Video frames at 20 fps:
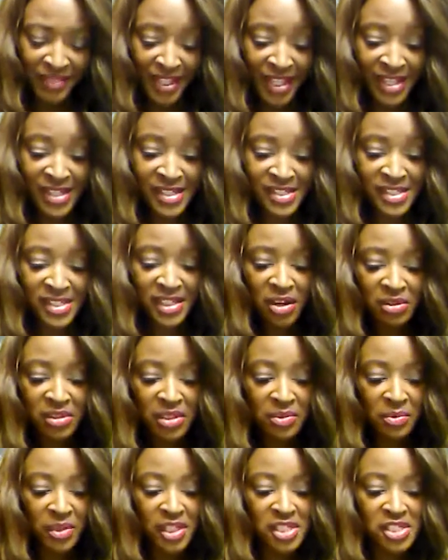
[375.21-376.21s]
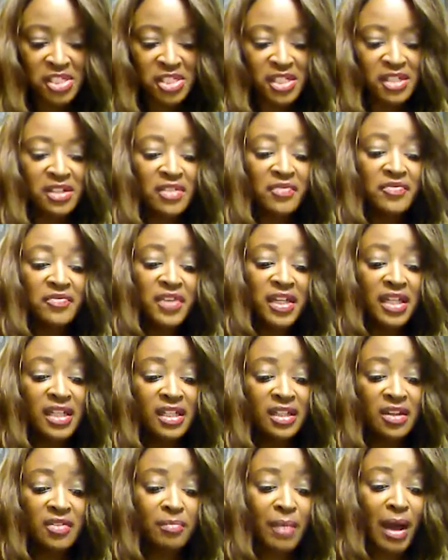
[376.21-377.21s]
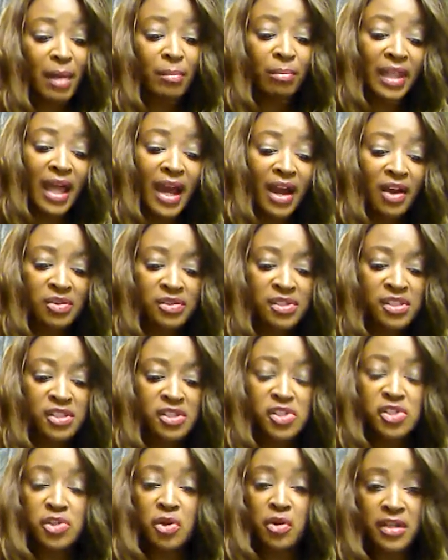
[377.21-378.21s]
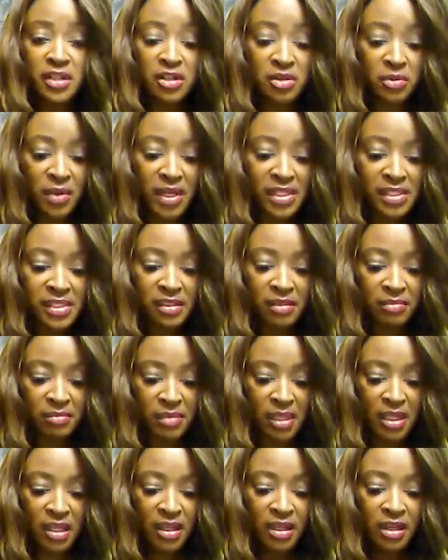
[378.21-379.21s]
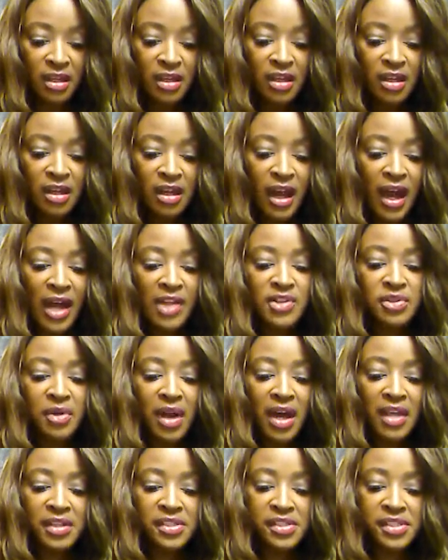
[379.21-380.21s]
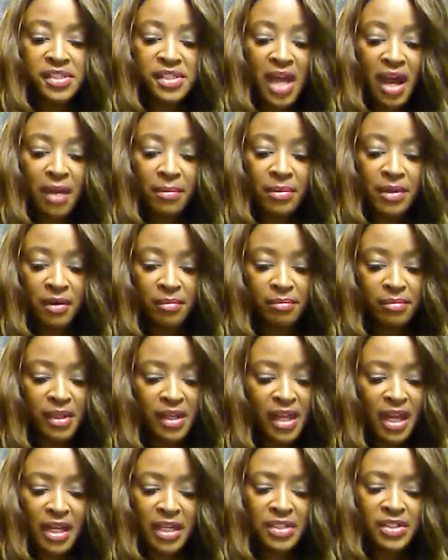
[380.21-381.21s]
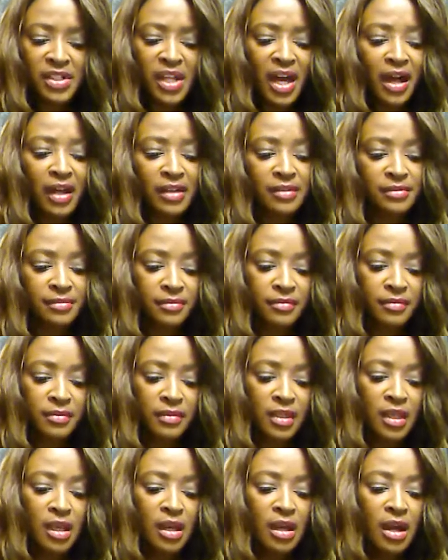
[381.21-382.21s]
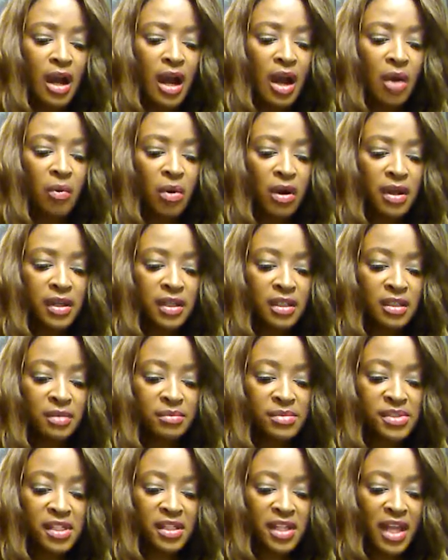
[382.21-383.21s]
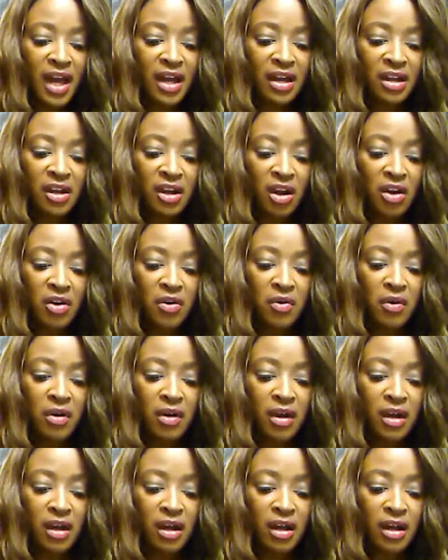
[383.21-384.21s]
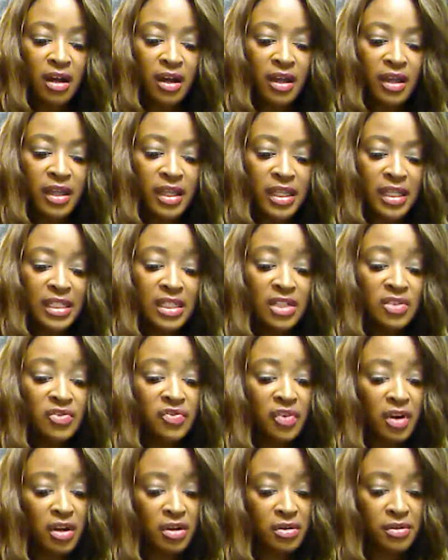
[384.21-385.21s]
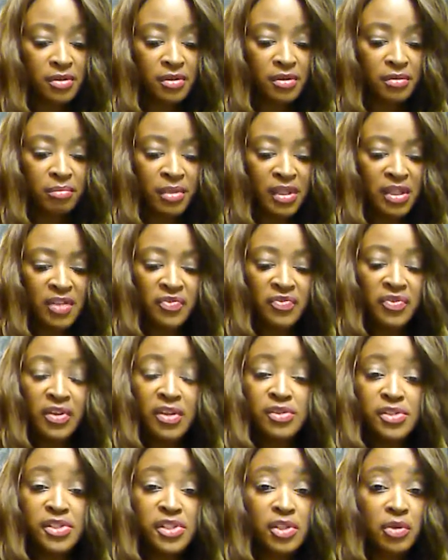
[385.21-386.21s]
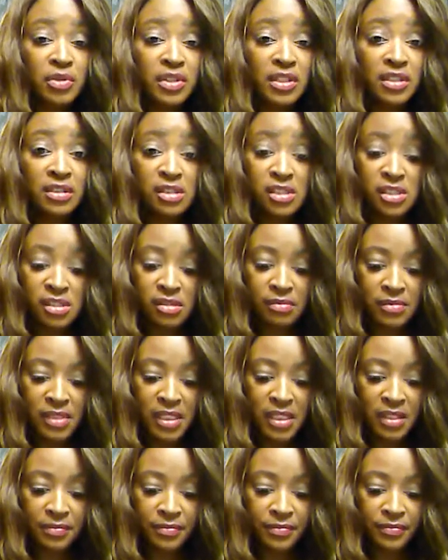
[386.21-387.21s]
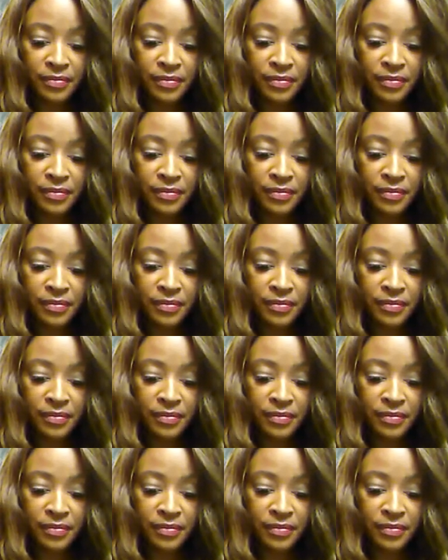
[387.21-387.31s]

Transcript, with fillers: he slowly reached in the V of my blouse and started caressing me. I tried to stop him, but I could not. I wanted him to not go any further, but it felt so good to me.